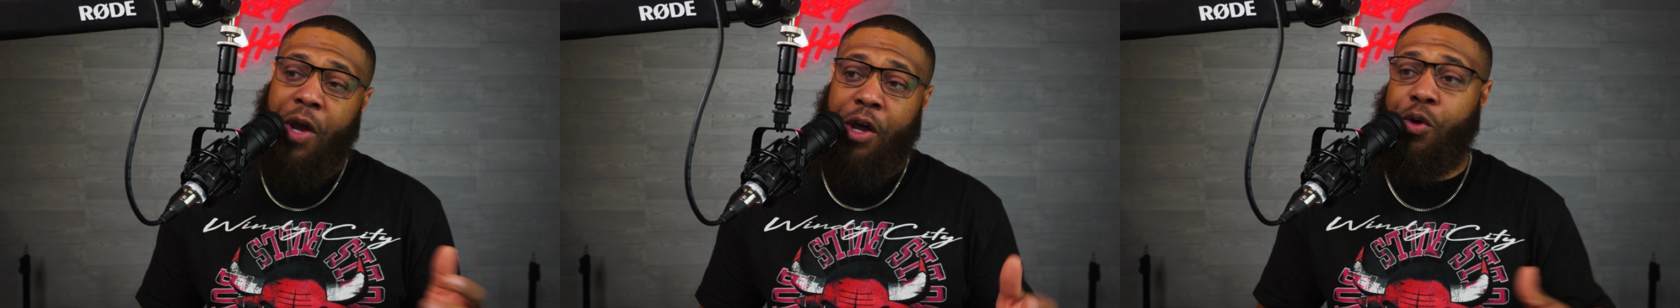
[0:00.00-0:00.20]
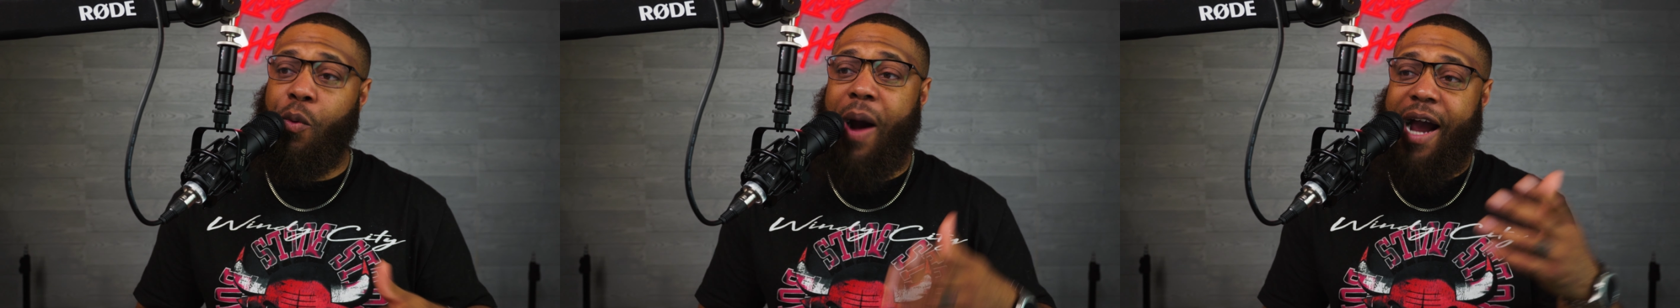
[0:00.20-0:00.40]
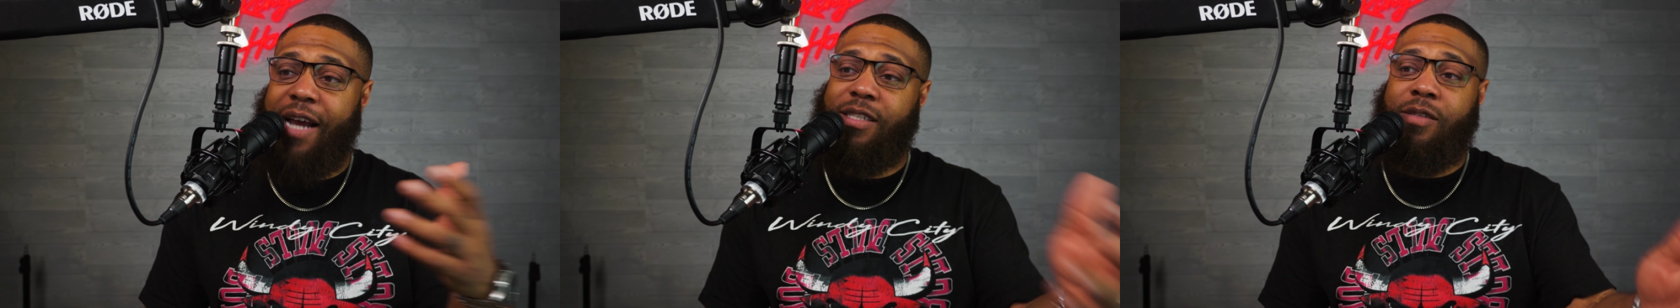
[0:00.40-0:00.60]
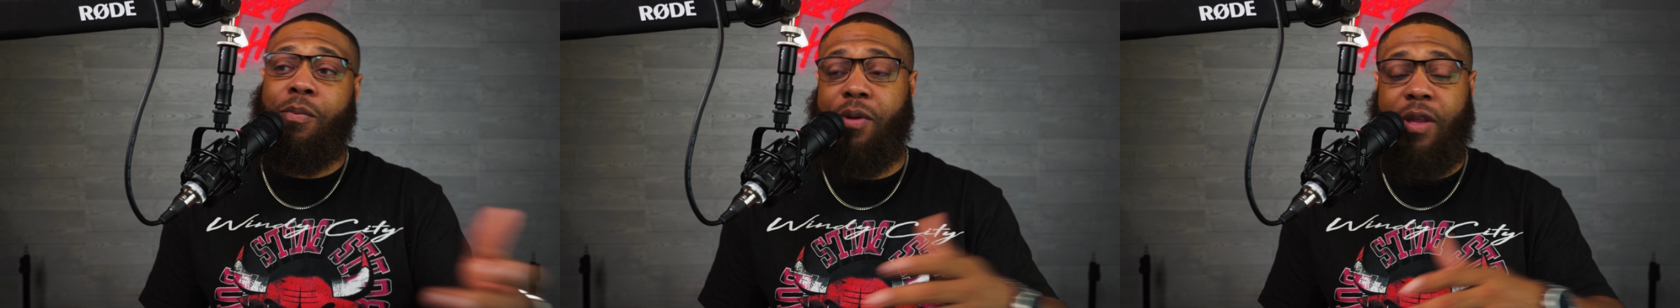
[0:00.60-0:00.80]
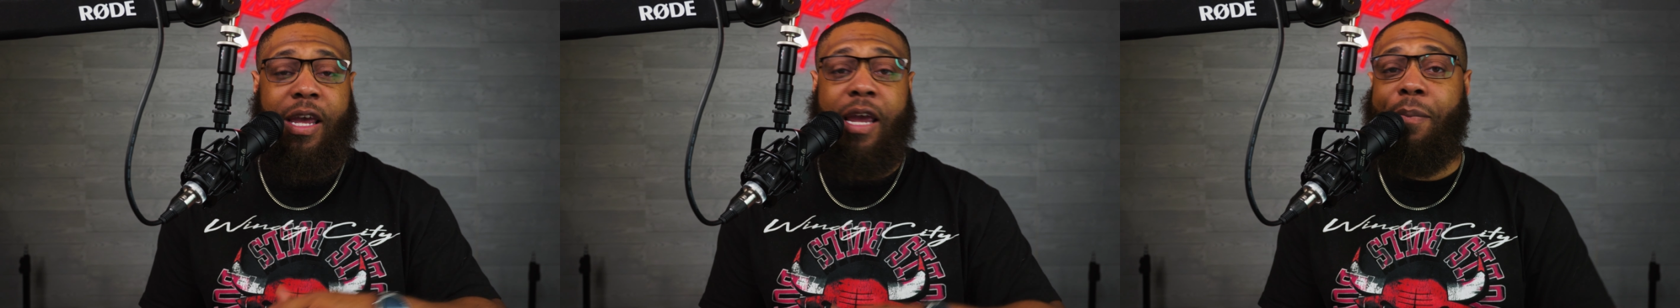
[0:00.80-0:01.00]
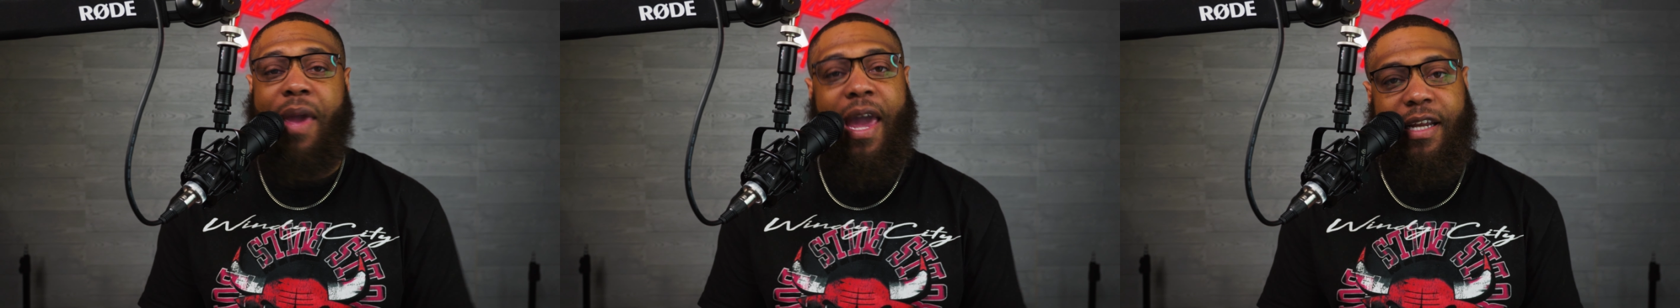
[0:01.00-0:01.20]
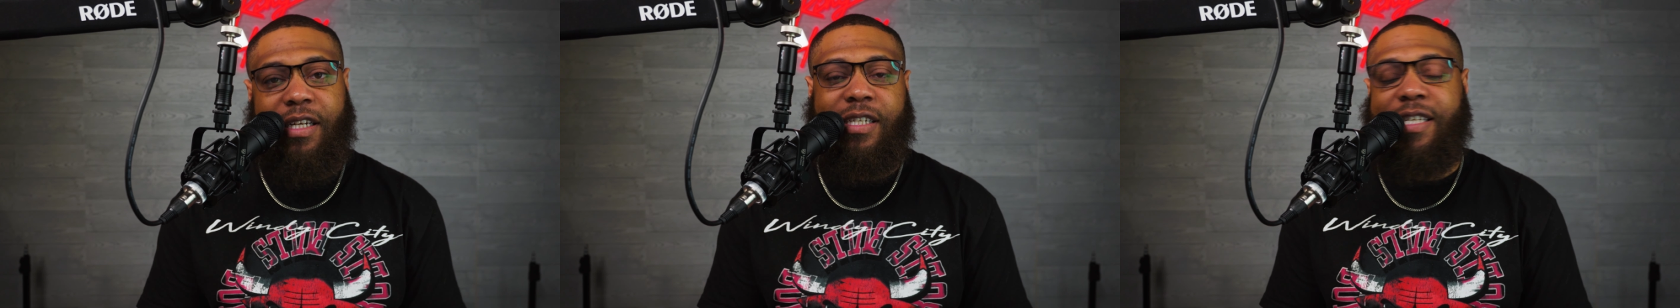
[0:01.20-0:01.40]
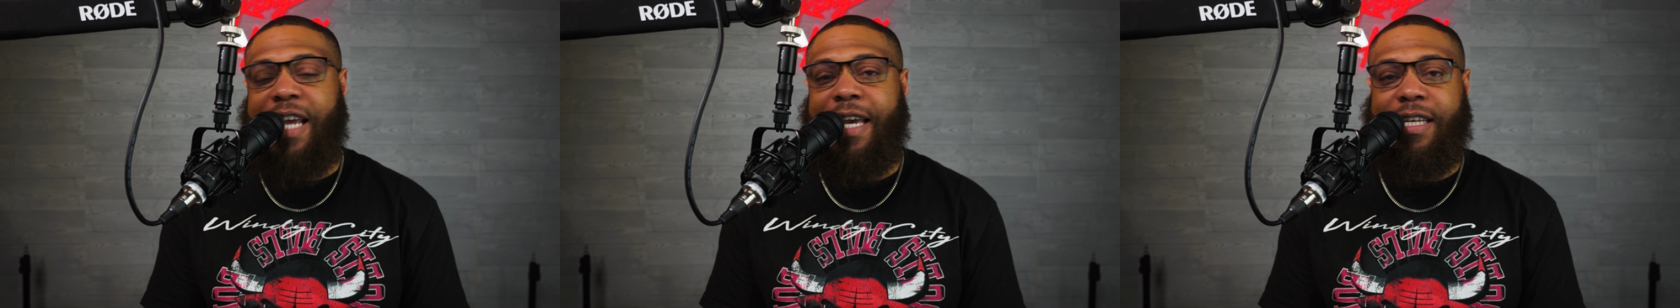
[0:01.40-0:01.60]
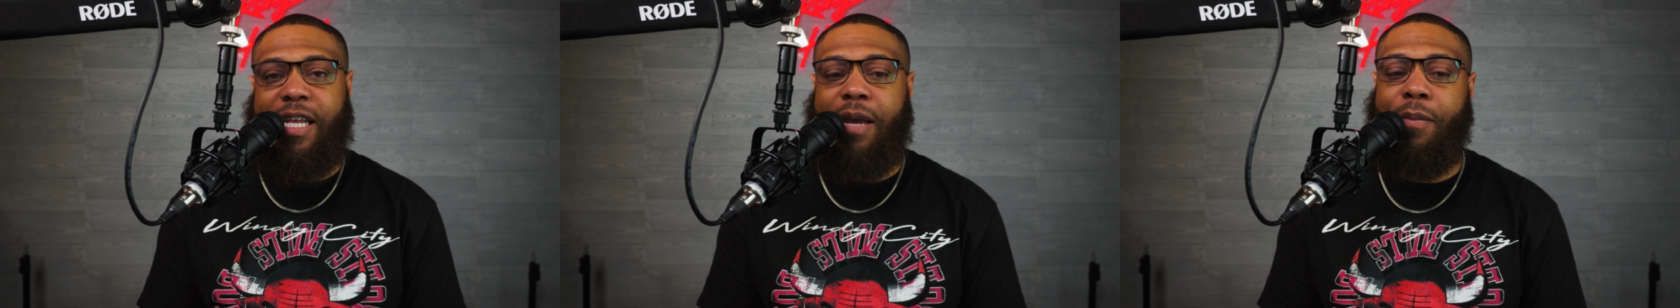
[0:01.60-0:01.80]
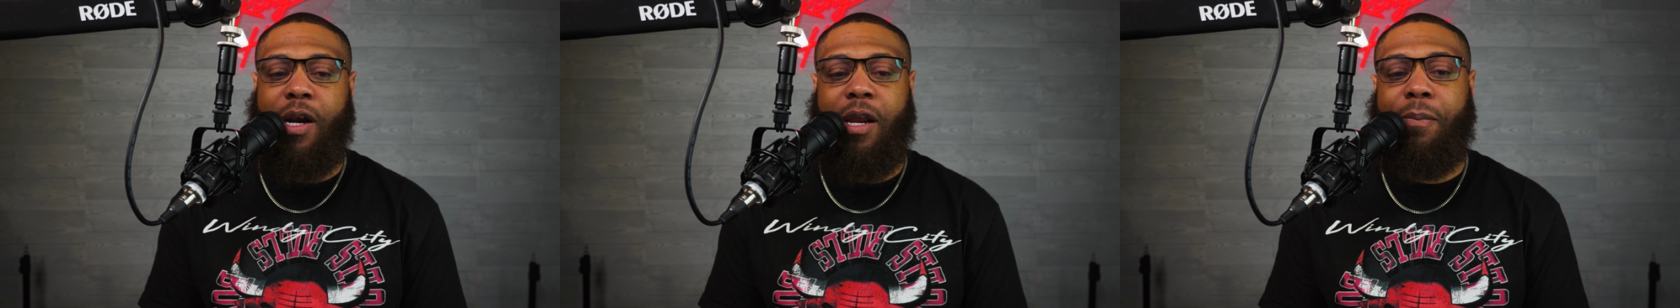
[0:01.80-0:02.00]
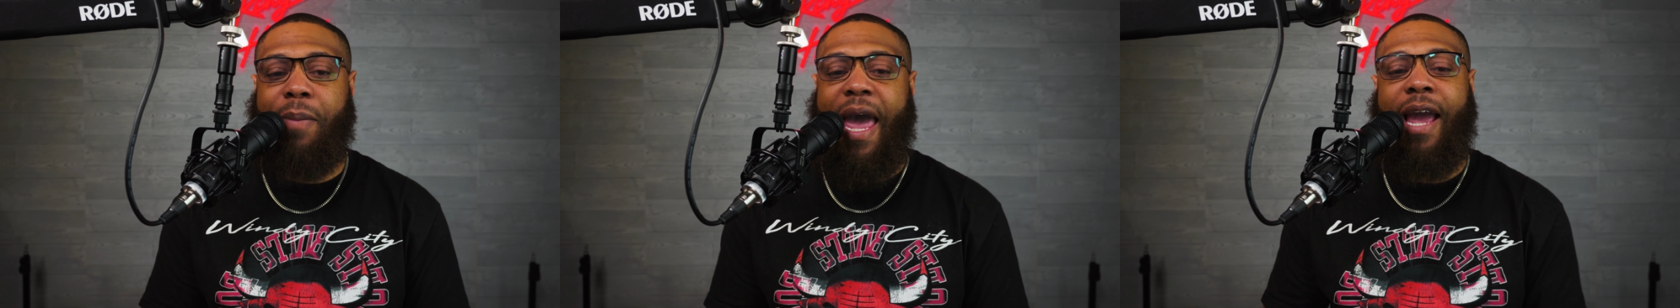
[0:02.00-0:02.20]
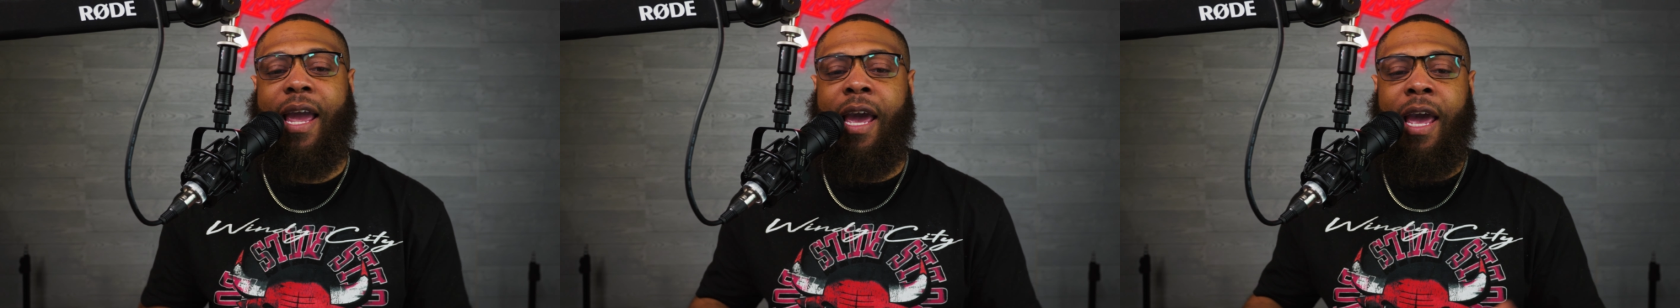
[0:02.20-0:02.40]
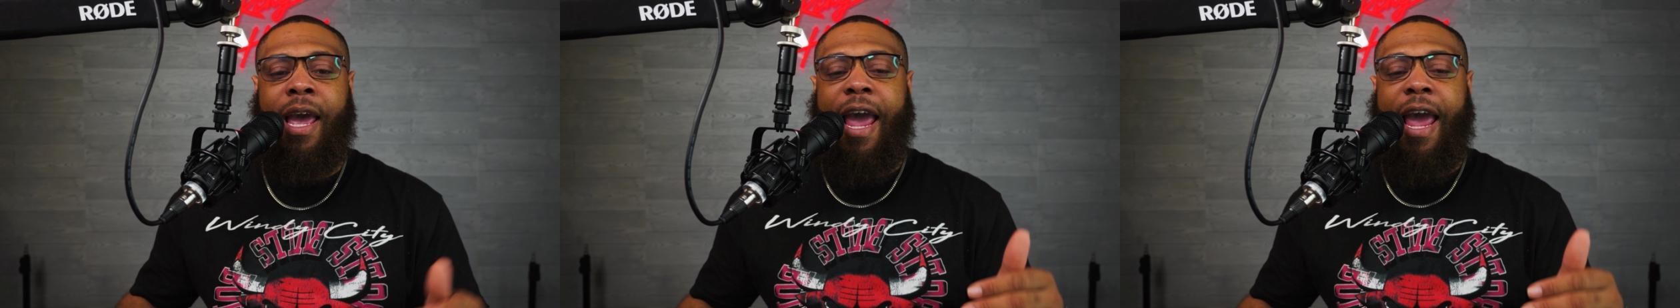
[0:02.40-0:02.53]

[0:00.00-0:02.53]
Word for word: Otherwise, the, the N B A just takes that money back.